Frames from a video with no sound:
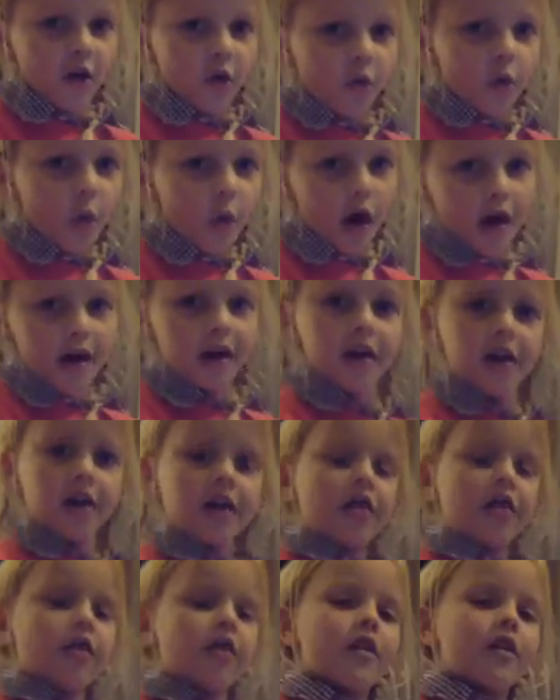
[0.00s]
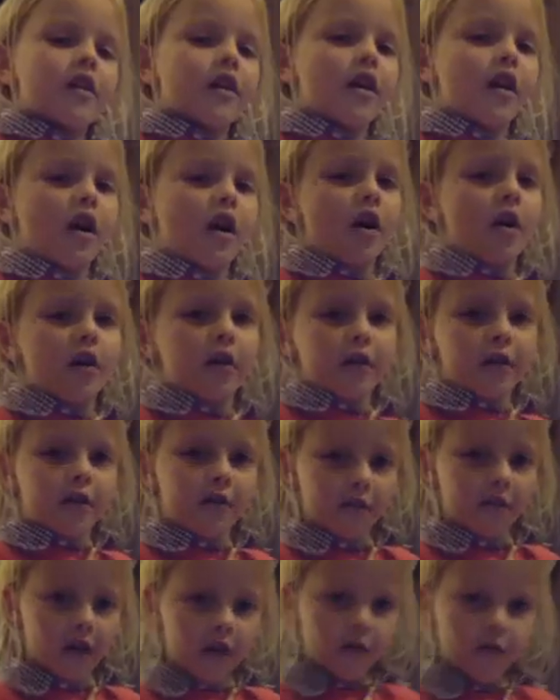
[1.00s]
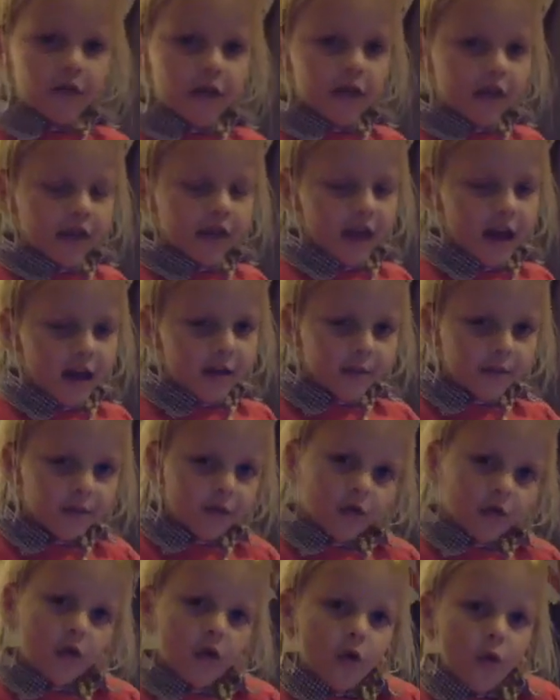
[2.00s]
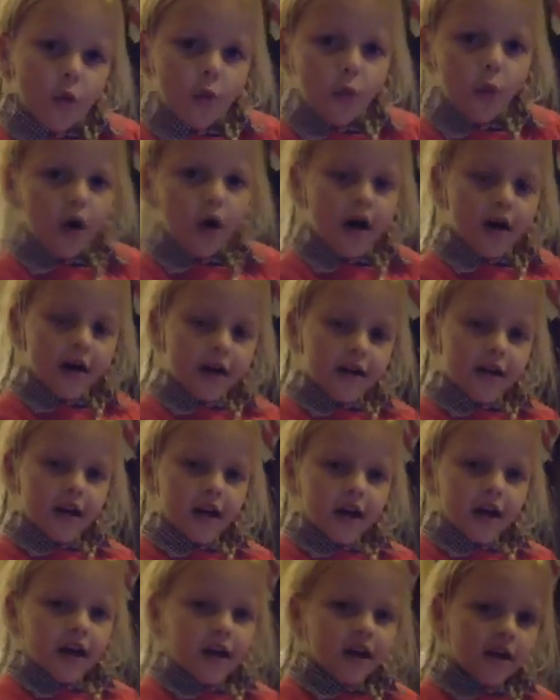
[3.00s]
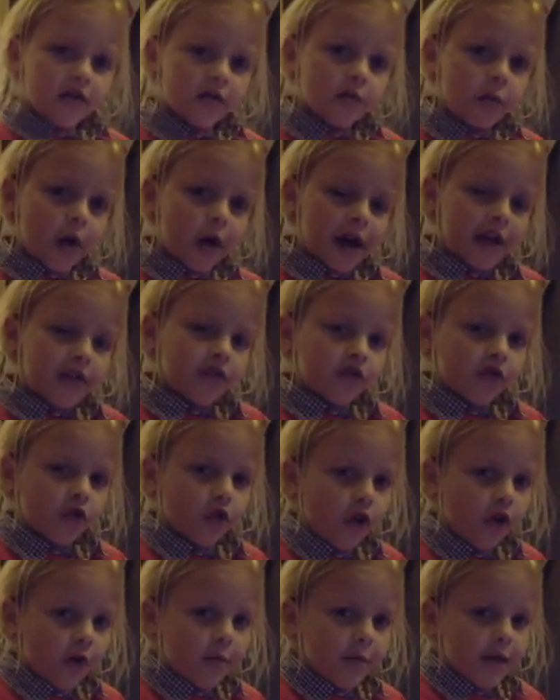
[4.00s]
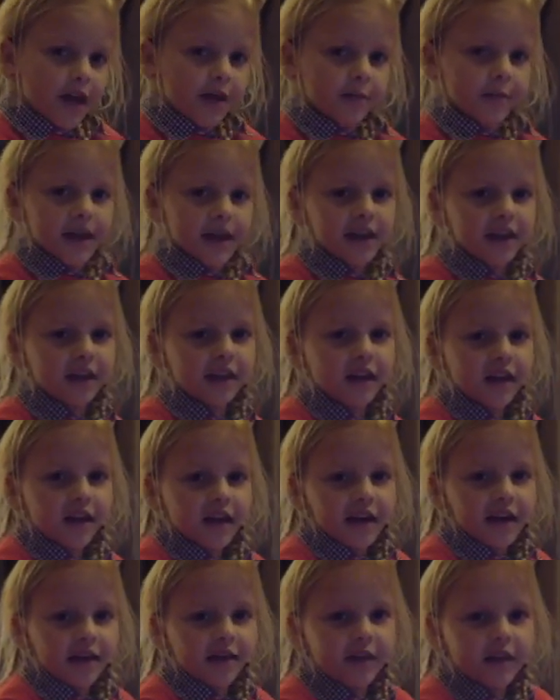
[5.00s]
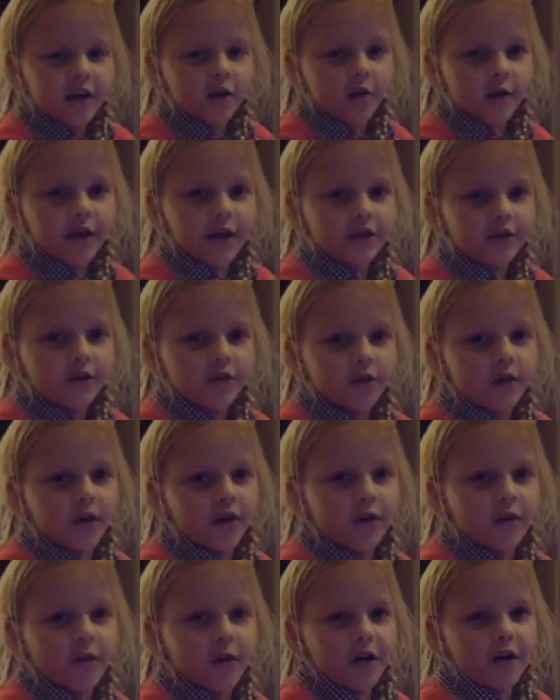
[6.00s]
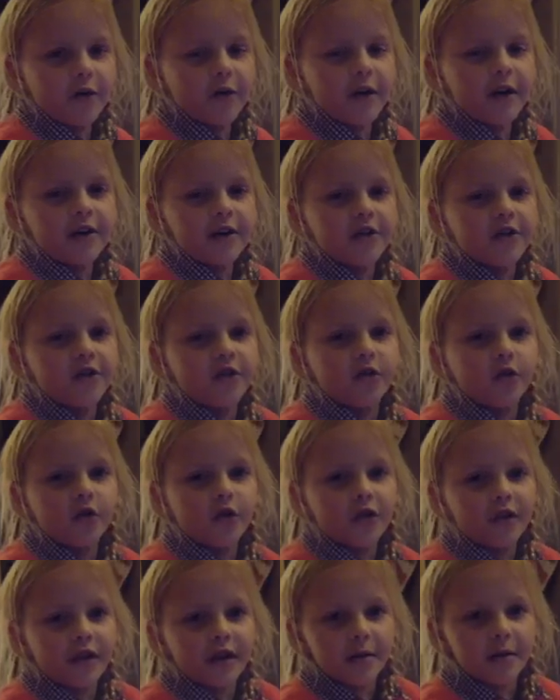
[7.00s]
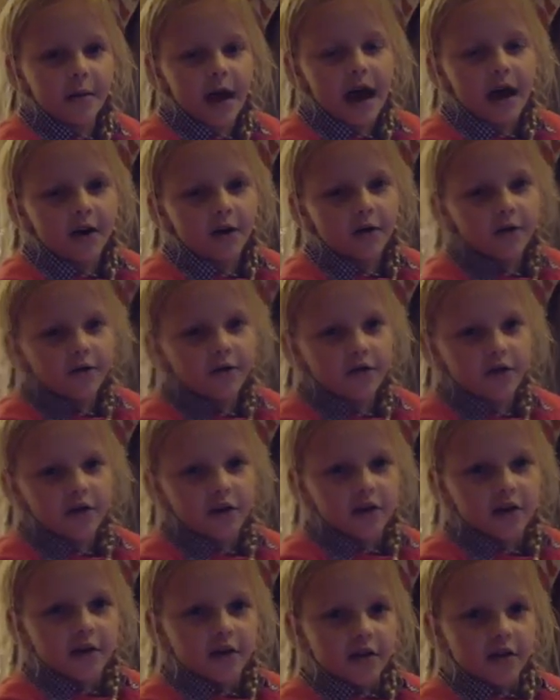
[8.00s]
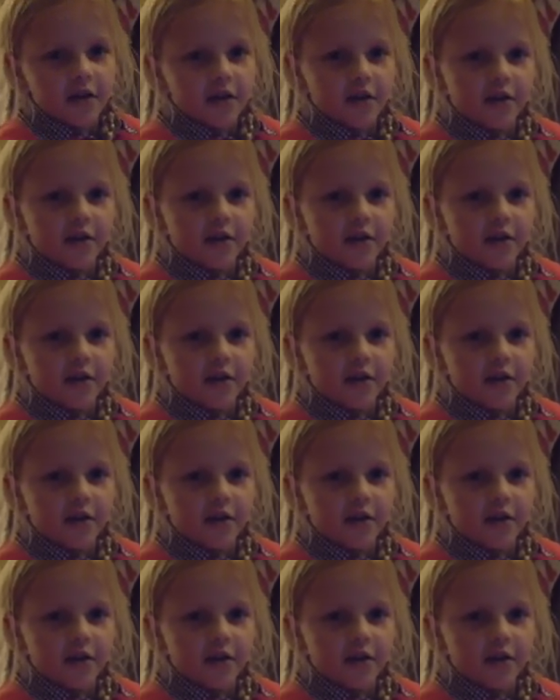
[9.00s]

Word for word: One, the all the, of the steps. One is brainstorm. That means think what you want to write your story about. Okay.